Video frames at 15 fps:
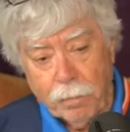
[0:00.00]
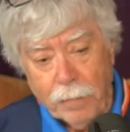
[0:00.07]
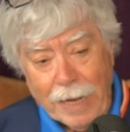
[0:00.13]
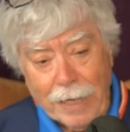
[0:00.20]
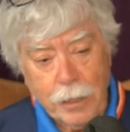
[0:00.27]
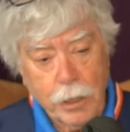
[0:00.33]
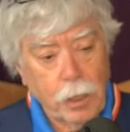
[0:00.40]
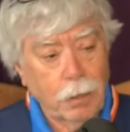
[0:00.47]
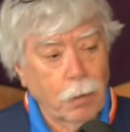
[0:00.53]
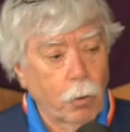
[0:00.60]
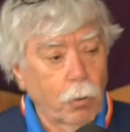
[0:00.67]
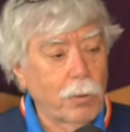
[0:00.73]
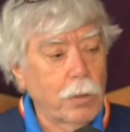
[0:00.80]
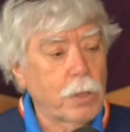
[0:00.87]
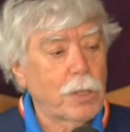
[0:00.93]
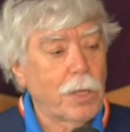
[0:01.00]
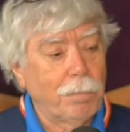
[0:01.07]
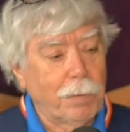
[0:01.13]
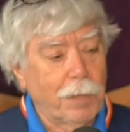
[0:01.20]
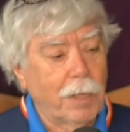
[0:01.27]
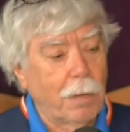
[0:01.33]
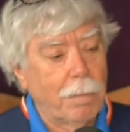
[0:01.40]
Has he learned
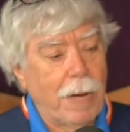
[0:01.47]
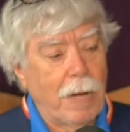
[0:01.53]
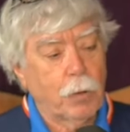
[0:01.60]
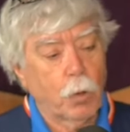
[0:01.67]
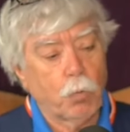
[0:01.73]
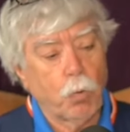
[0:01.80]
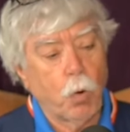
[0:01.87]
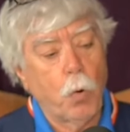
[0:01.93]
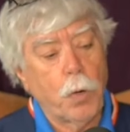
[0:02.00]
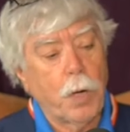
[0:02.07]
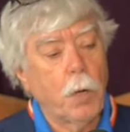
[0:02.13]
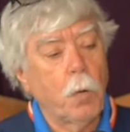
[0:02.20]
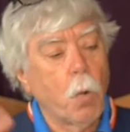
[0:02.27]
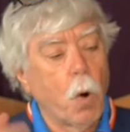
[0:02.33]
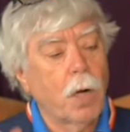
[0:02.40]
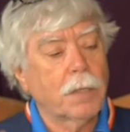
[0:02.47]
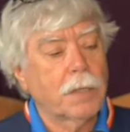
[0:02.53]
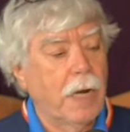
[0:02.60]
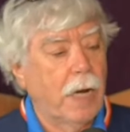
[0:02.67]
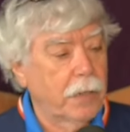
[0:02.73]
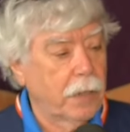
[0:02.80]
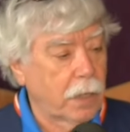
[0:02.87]
something about the road he walked
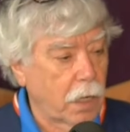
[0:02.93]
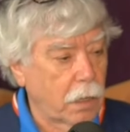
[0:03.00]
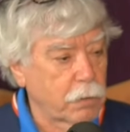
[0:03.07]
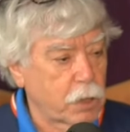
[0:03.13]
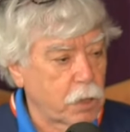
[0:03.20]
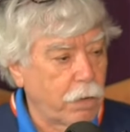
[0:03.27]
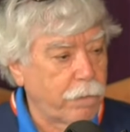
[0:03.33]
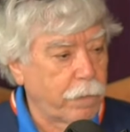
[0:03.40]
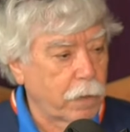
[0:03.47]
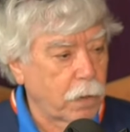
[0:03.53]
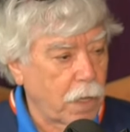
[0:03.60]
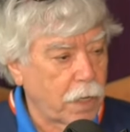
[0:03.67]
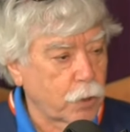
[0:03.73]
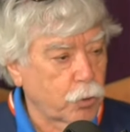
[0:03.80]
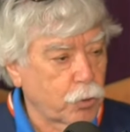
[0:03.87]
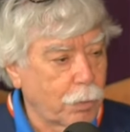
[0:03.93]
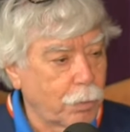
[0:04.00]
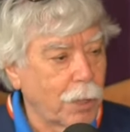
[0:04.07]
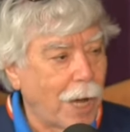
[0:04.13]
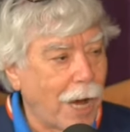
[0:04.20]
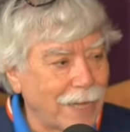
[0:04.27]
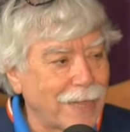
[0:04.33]
down that got himself in a lot of
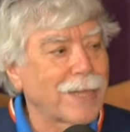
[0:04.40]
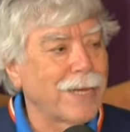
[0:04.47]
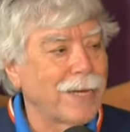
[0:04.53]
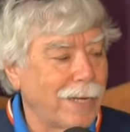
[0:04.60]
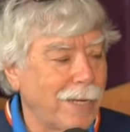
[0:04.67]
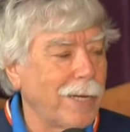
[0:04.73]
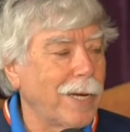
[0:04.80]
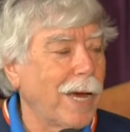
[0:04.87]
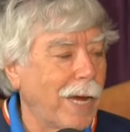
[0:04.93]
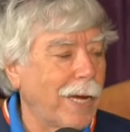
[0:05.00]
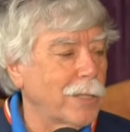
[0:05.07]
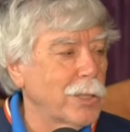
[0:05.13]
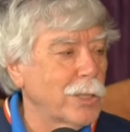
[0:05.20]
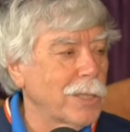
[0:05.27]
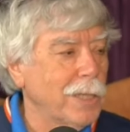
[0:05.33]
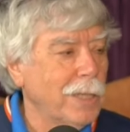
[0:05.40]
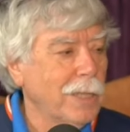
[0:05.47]
trouble? I think he has.